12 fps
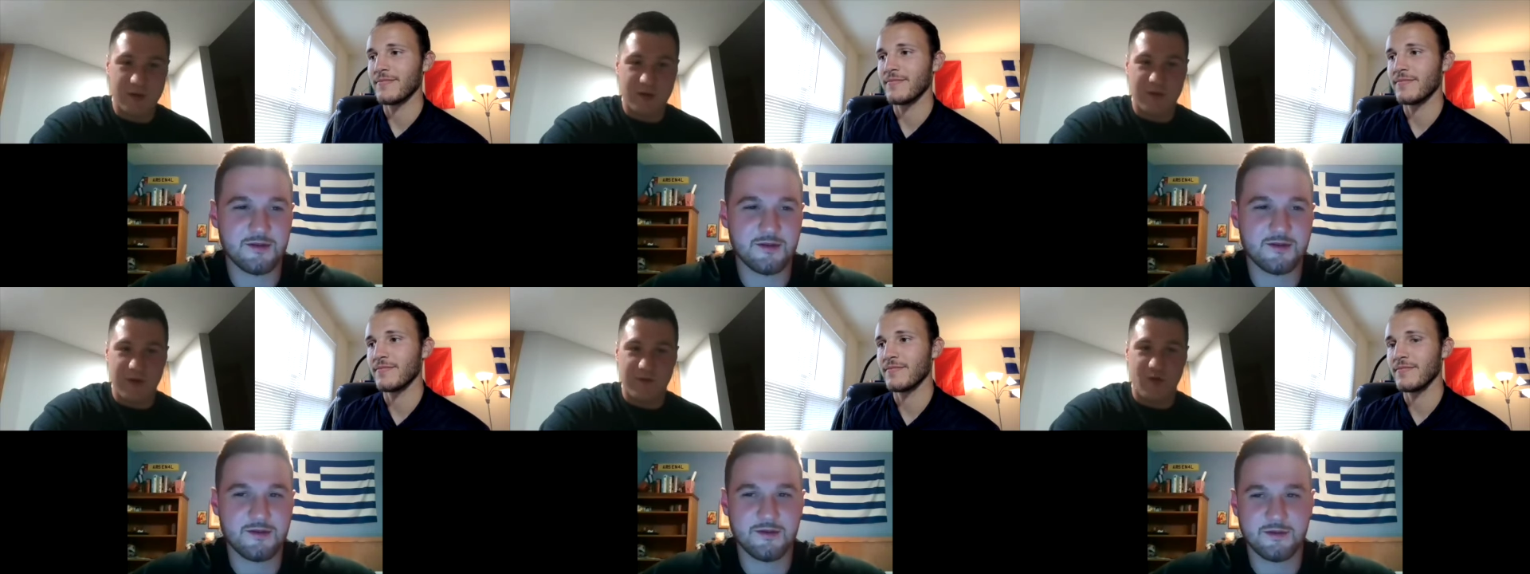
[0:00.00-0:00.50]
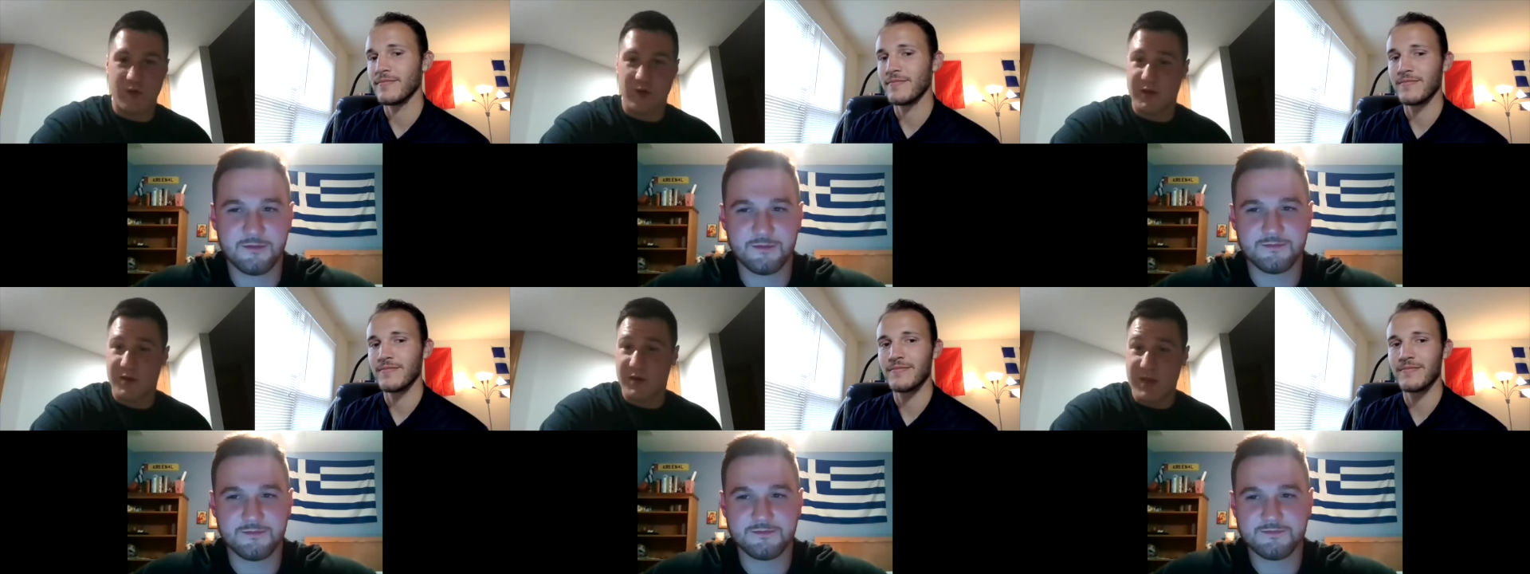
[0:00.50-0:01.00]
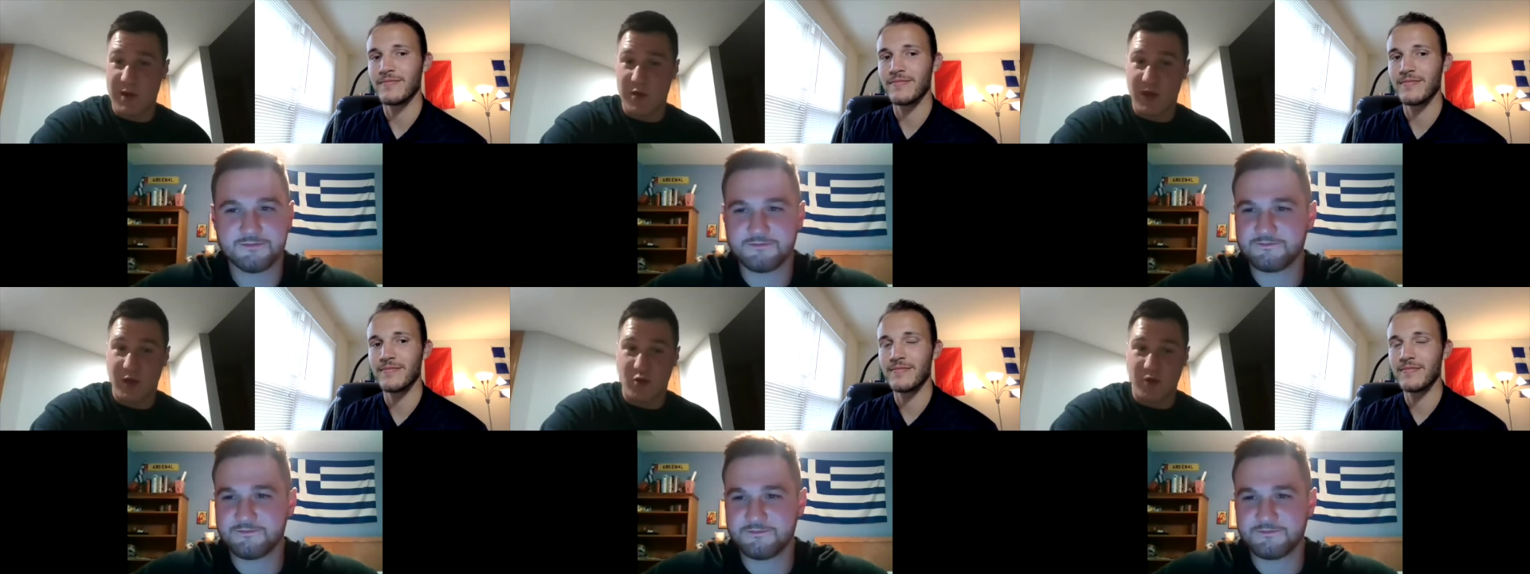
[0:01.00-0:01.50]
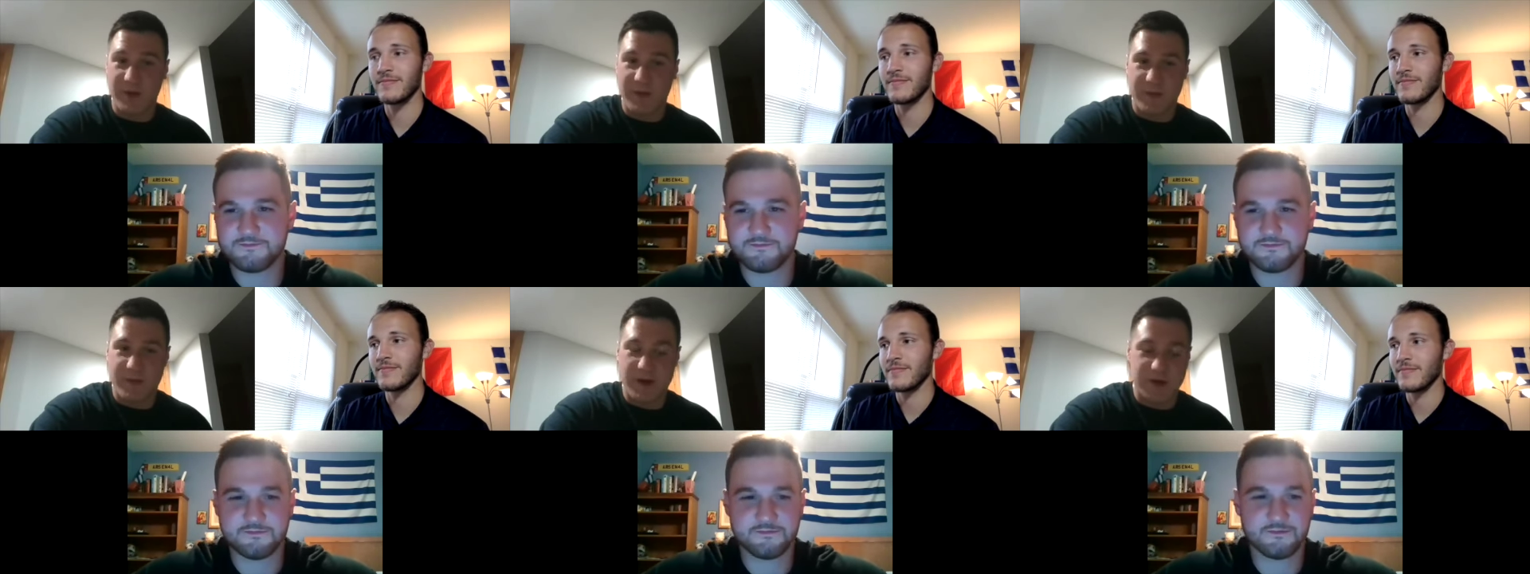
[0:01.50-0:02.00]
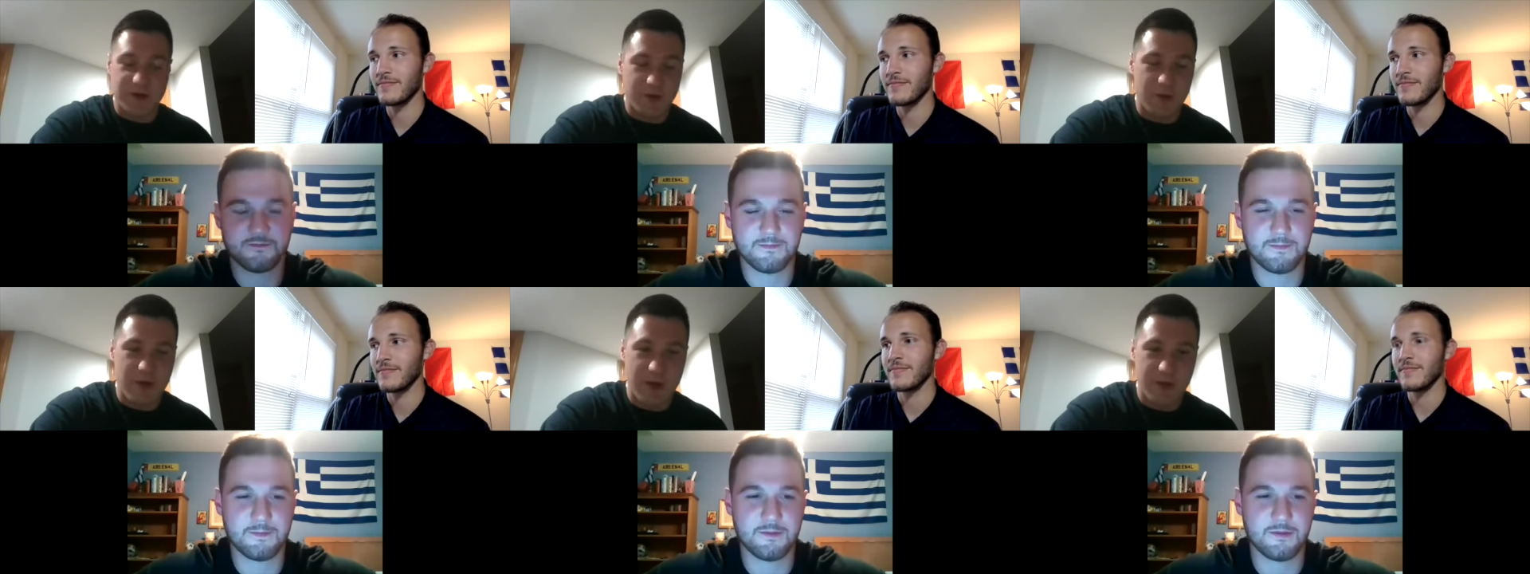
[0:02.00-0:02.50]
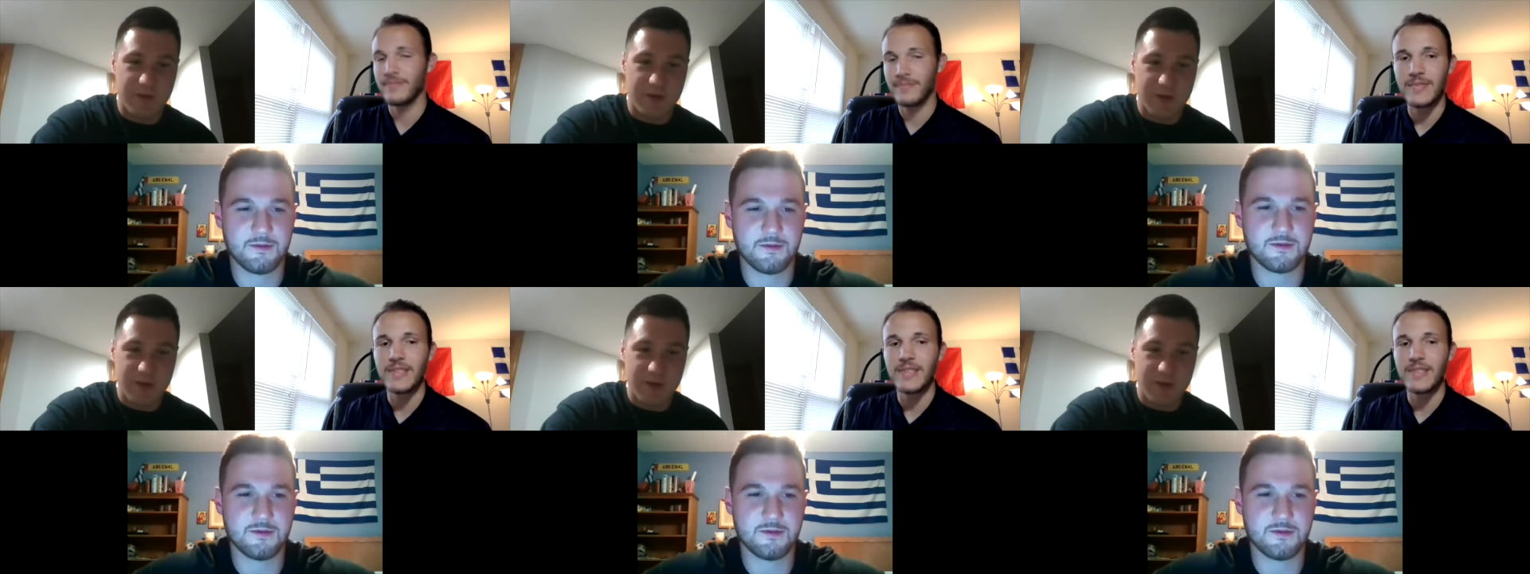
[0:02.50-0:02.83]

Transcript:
Speaker 1: They've scored. Is this now eight goals in their past two games?